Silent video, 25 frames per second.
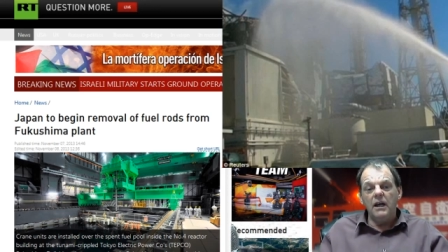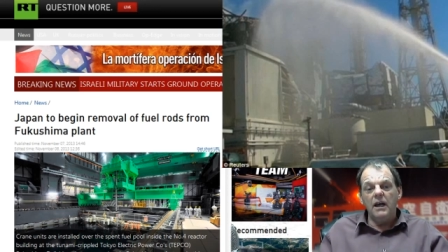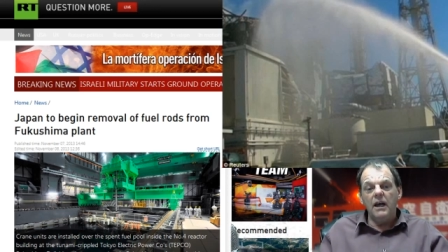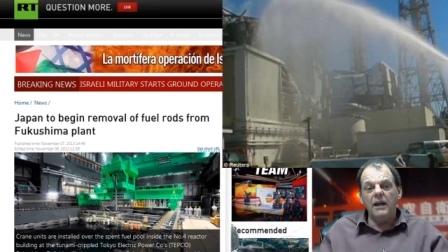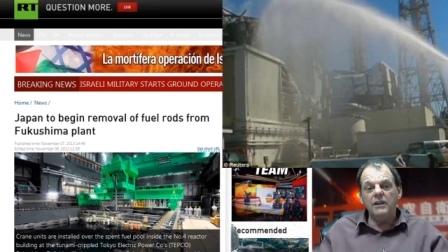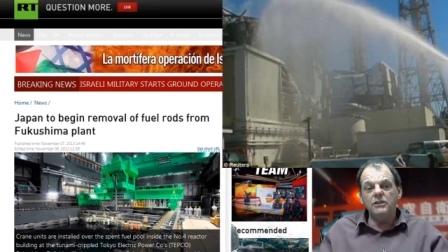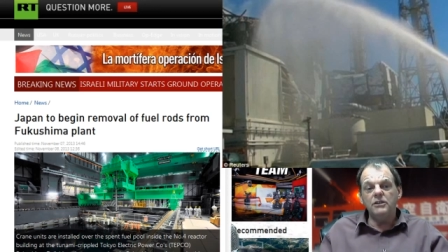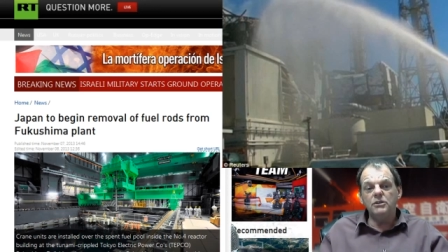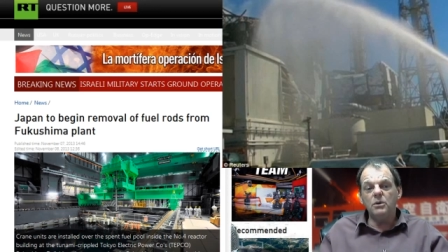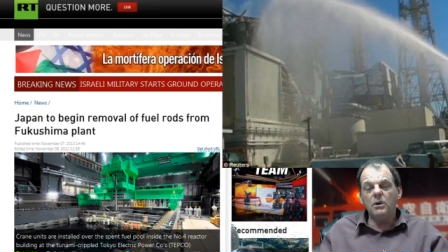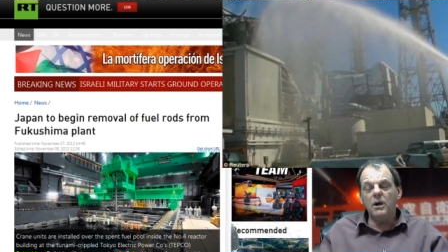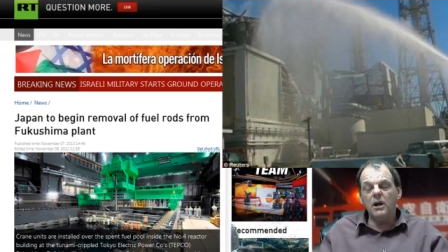
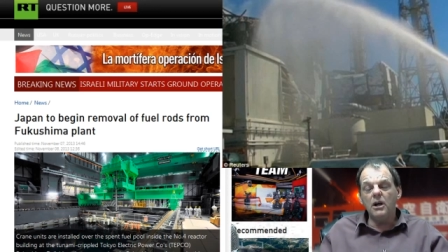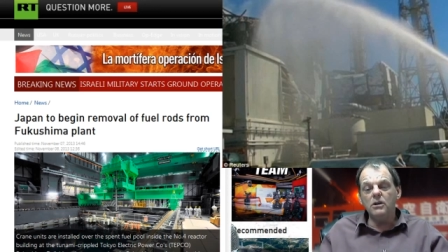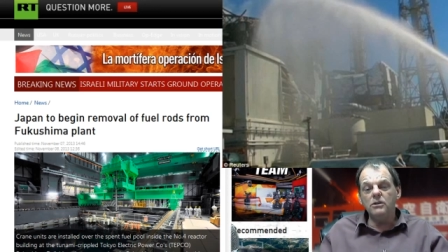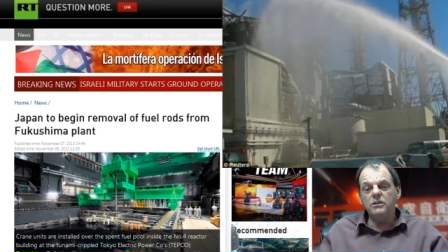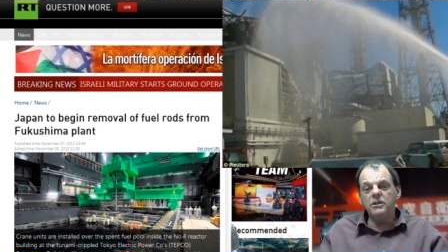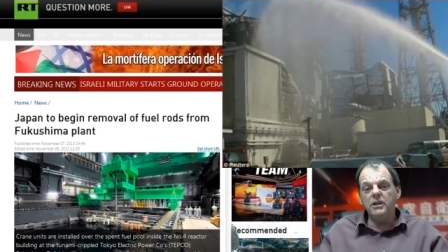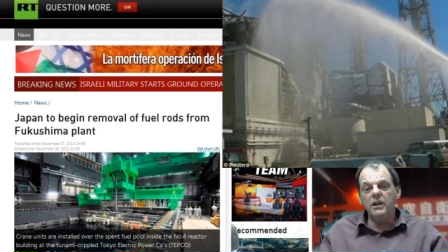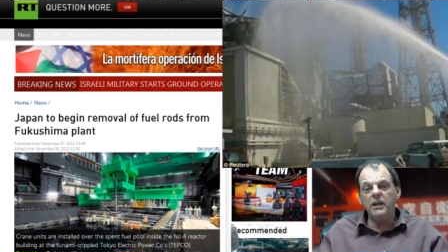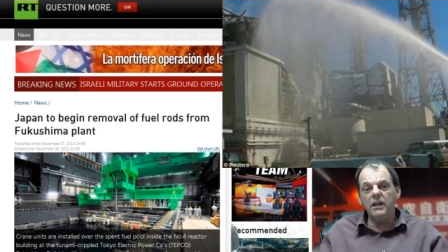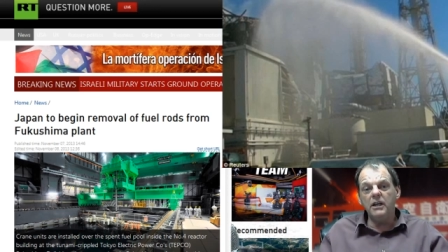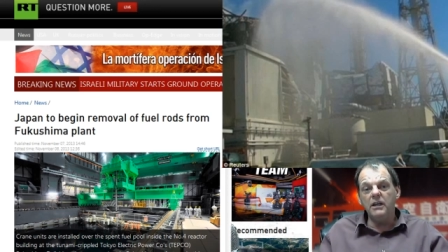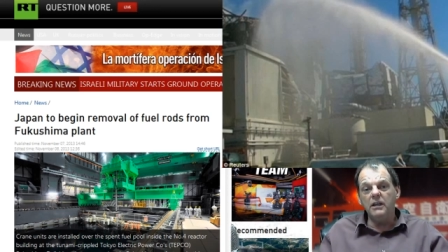And so
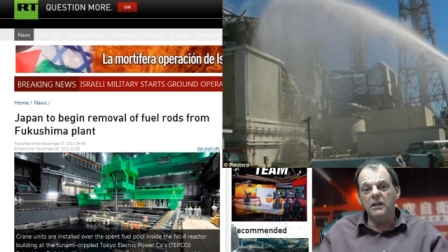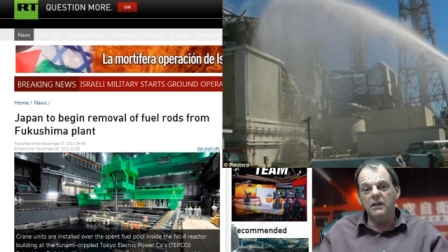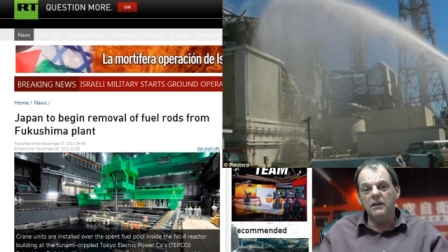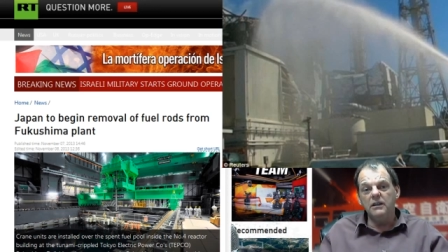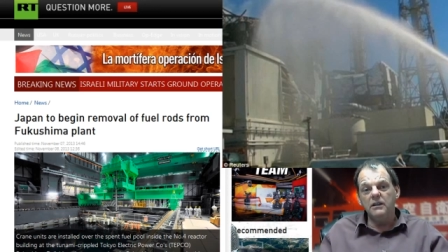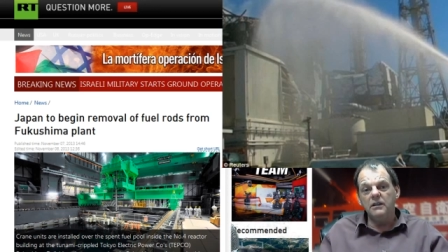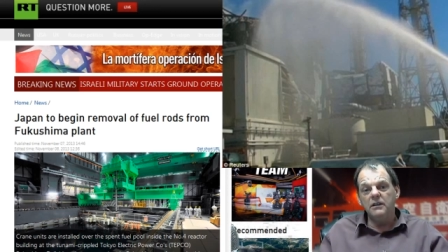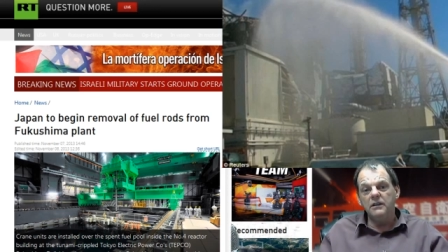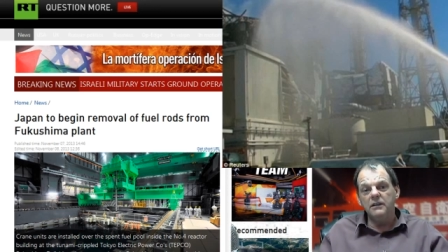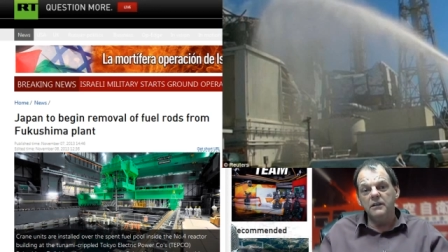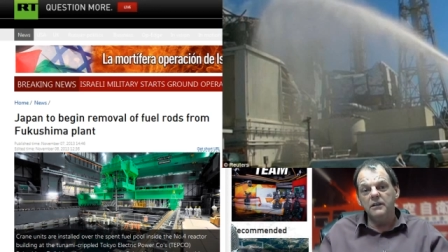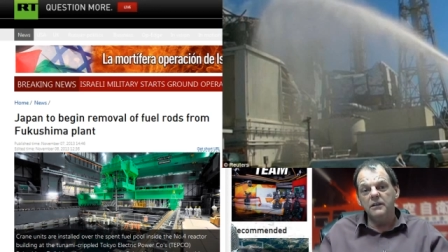RT
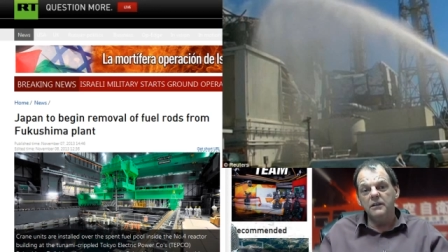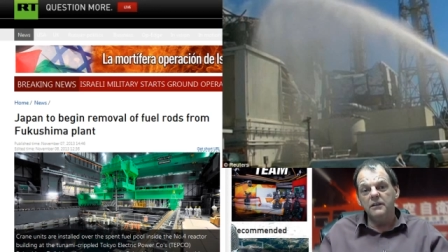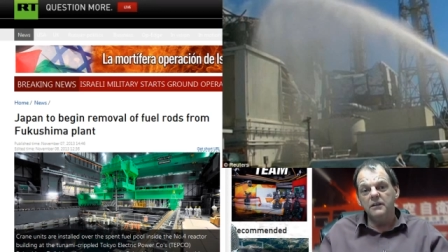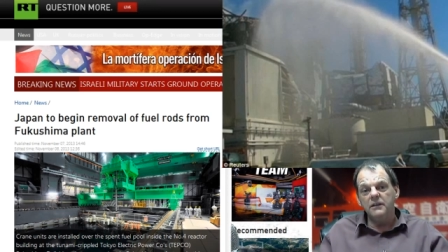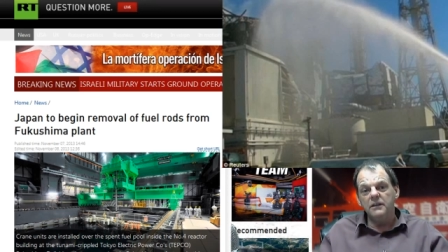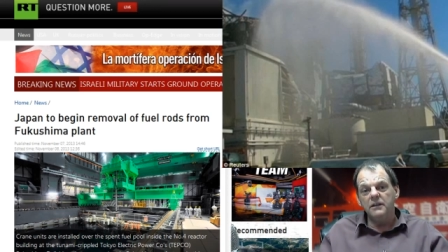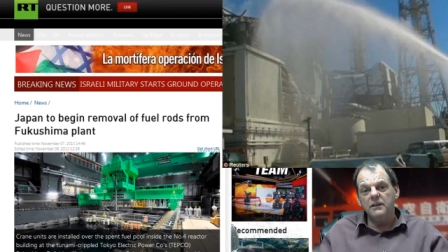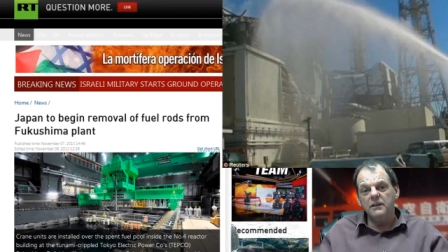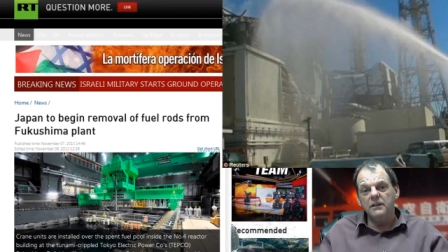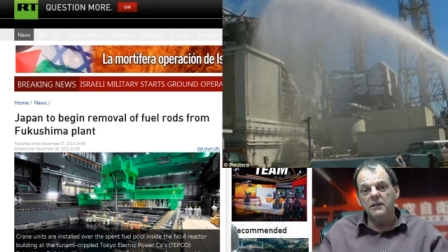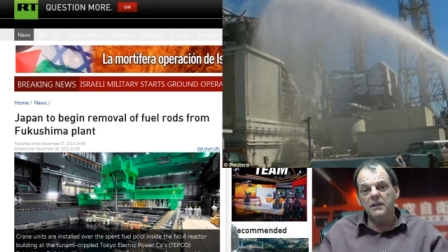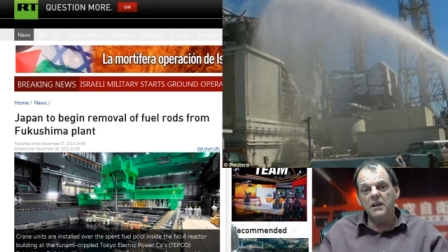
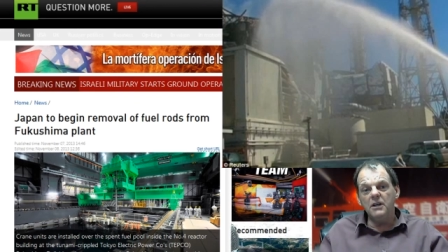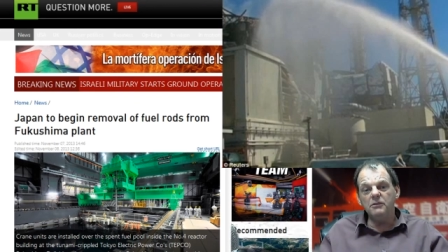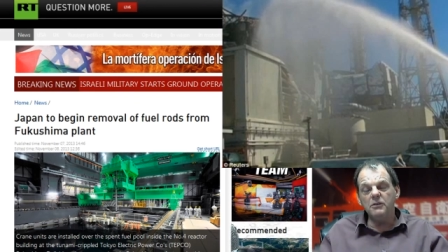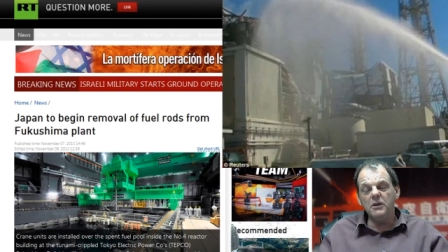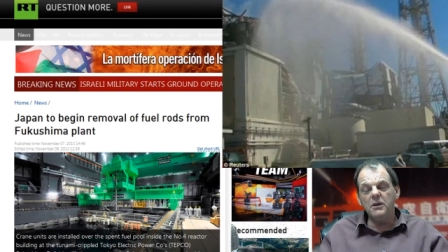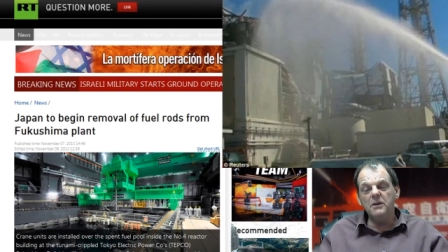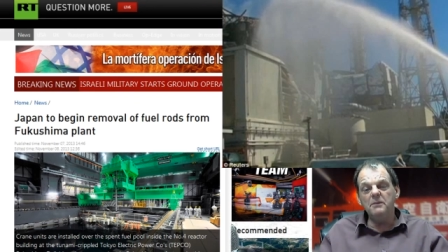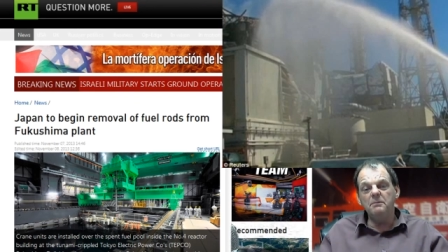never